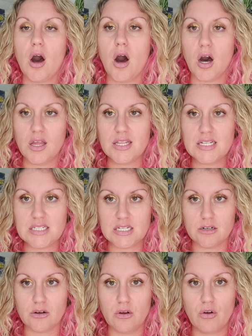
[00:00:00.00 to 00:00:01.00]
on the
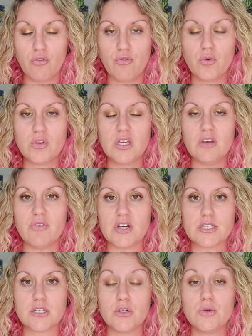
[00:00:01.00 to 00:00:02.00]
deal for the
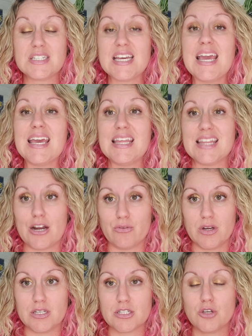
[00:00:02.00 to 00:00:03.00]
investor who's taking that
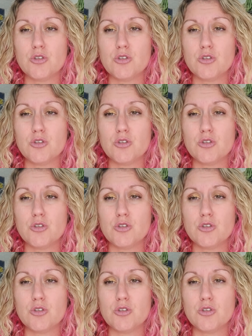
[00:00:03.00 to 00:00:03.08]
risk,